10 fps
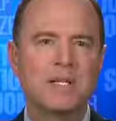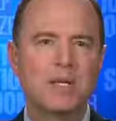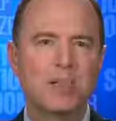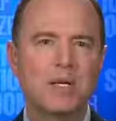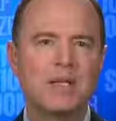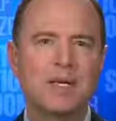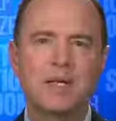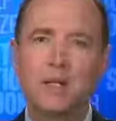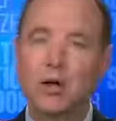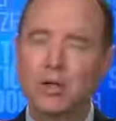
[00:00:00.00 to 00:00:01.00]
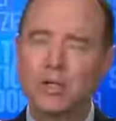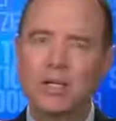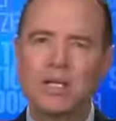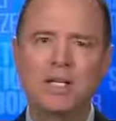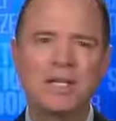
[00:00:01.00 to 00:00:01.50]
disparate and
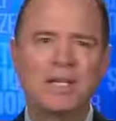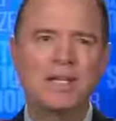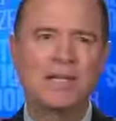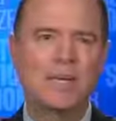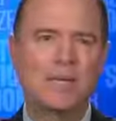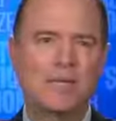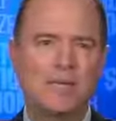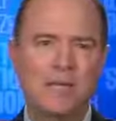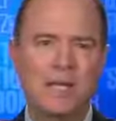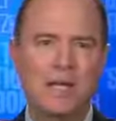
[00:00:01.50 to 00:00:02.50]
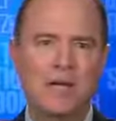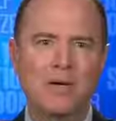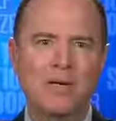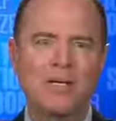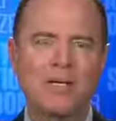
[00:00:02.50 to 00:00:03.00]
largely disconnected from the
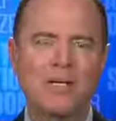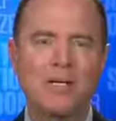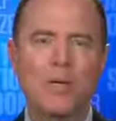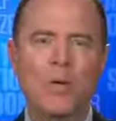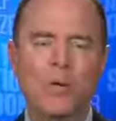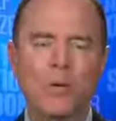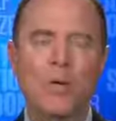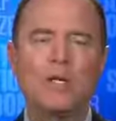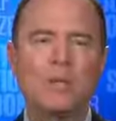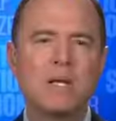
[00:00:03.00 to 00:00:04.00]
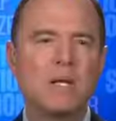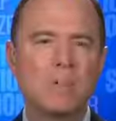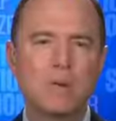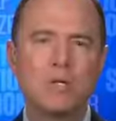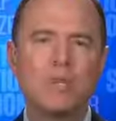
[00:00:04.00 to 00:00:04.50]
internet. What worries me the
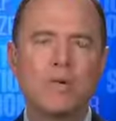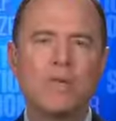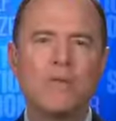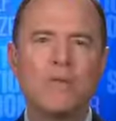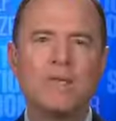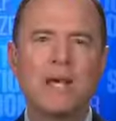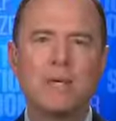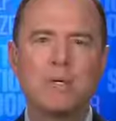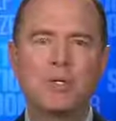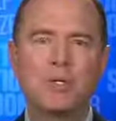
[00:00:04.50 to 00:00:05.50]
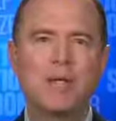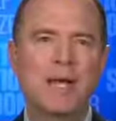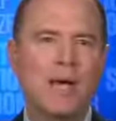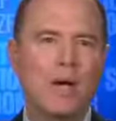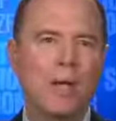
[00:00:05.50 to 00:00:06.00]
most, Wolf, is that between
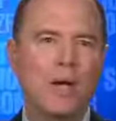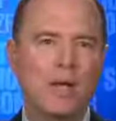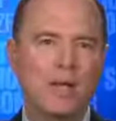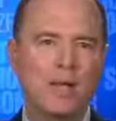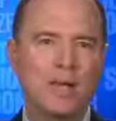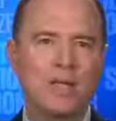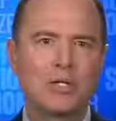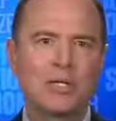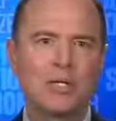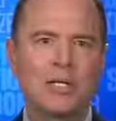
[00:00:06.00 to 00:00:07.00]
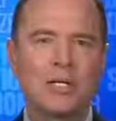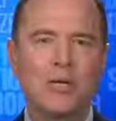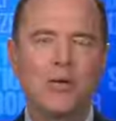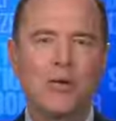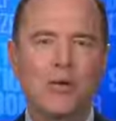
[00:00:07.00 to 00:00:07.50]
now and the election,
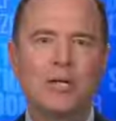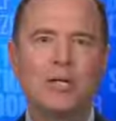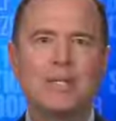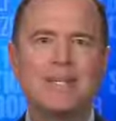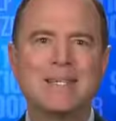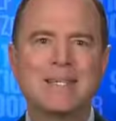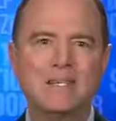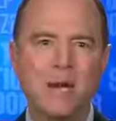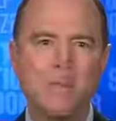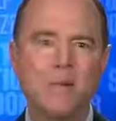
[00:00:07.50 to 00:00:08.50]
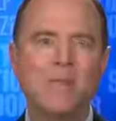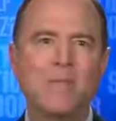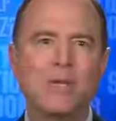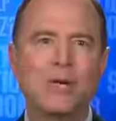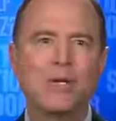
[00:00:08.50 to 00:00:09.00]
the Russians dump
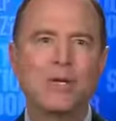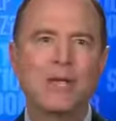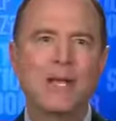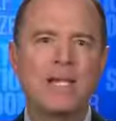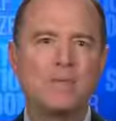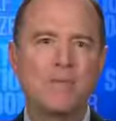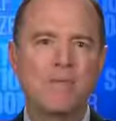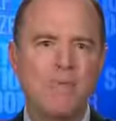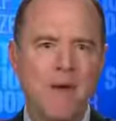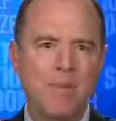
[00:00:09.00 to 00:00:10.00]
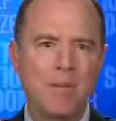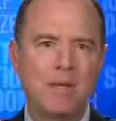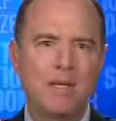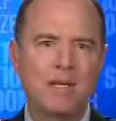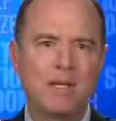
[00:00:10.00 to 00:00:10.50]
information that has been
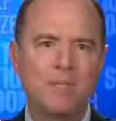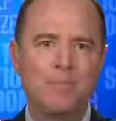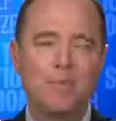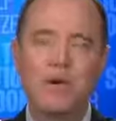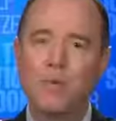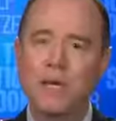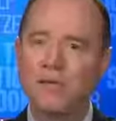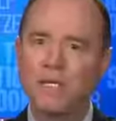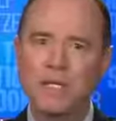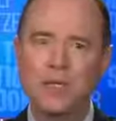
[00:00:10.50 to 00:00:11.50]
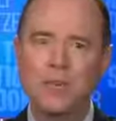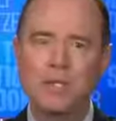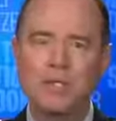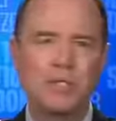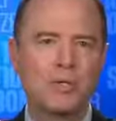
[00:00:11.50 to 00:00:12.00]
fabricated. And we have seen the
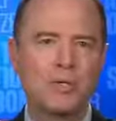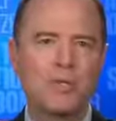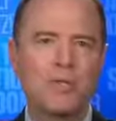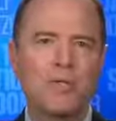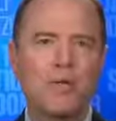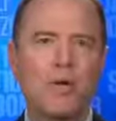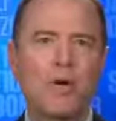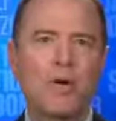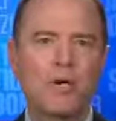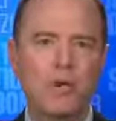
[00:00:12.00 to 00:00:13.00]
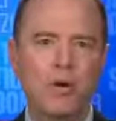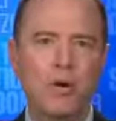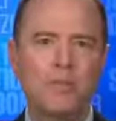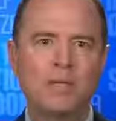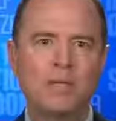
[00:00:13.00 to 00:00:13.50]
Russians do this before in
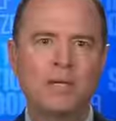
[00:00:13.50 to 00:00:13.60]
Europe.